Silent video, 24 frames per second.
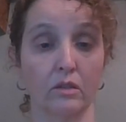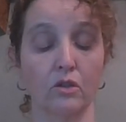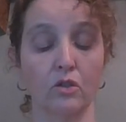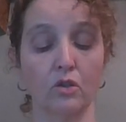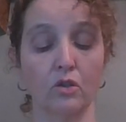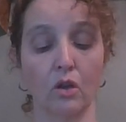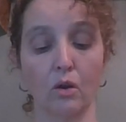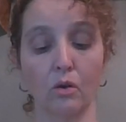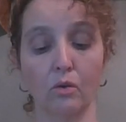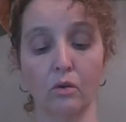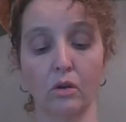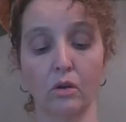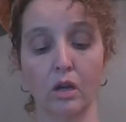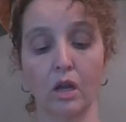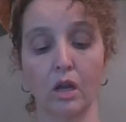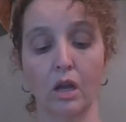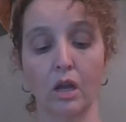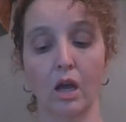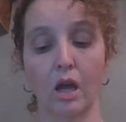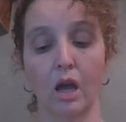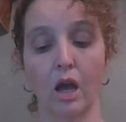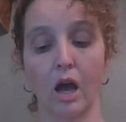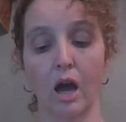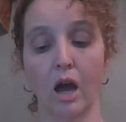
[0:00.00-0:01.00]
So
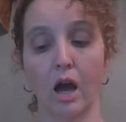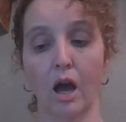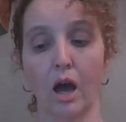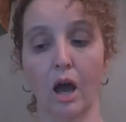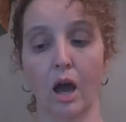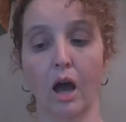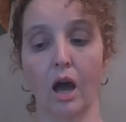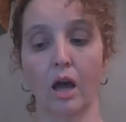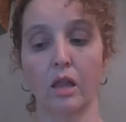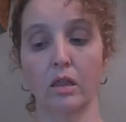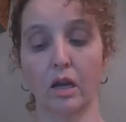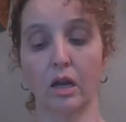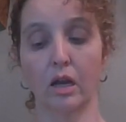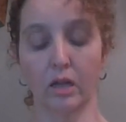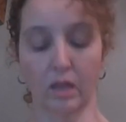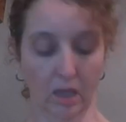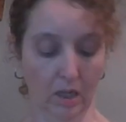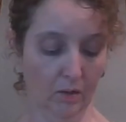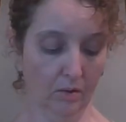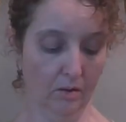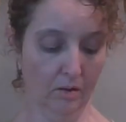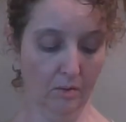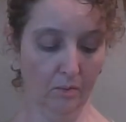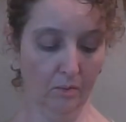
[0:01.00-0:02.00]

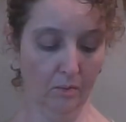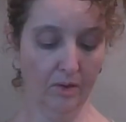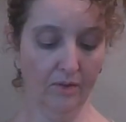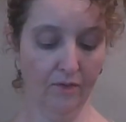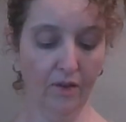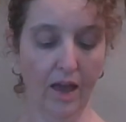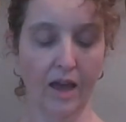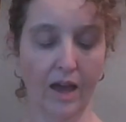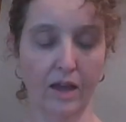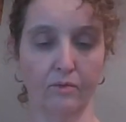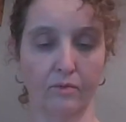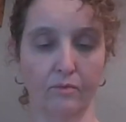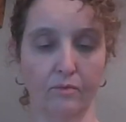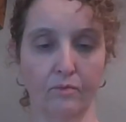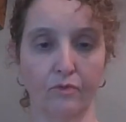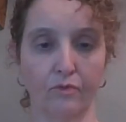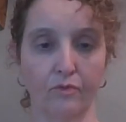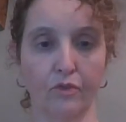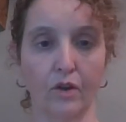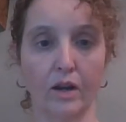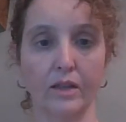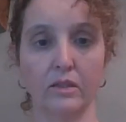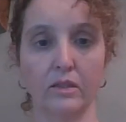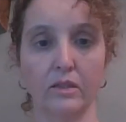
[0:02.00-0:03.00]
luckily we've had
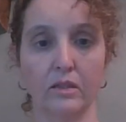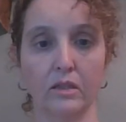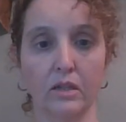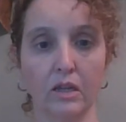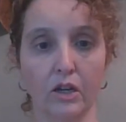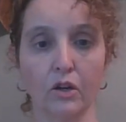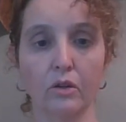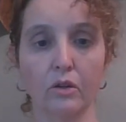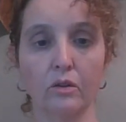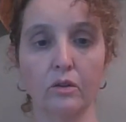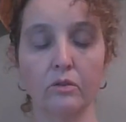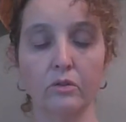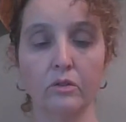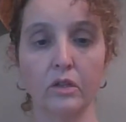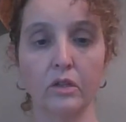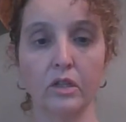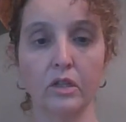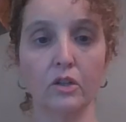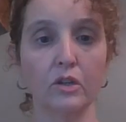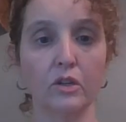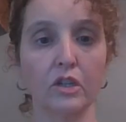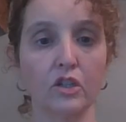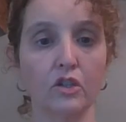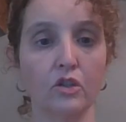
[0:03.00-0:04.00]
friends here,
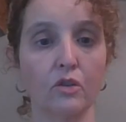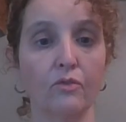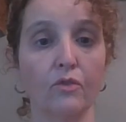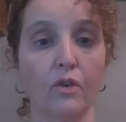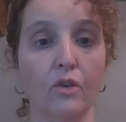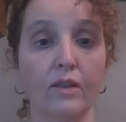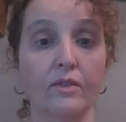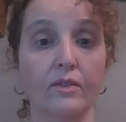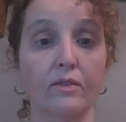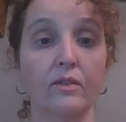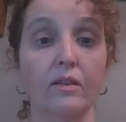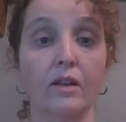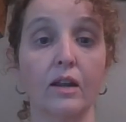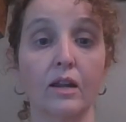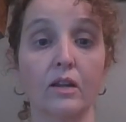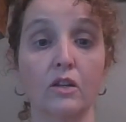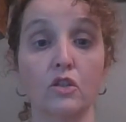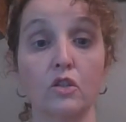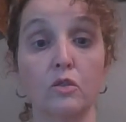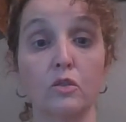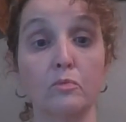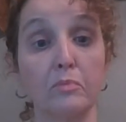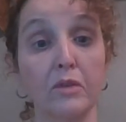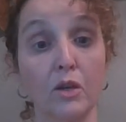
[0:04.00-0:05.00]
Indonesian friends that I
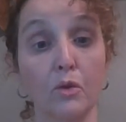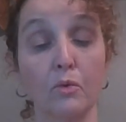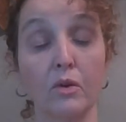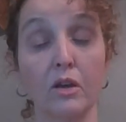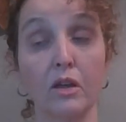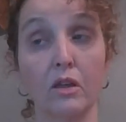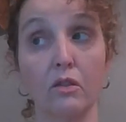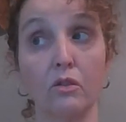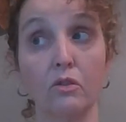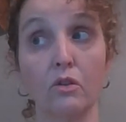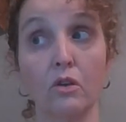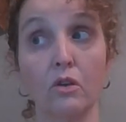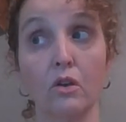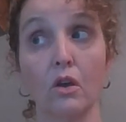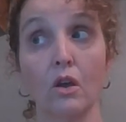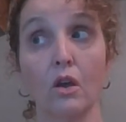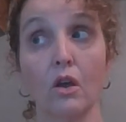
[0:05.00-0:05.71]
could speak with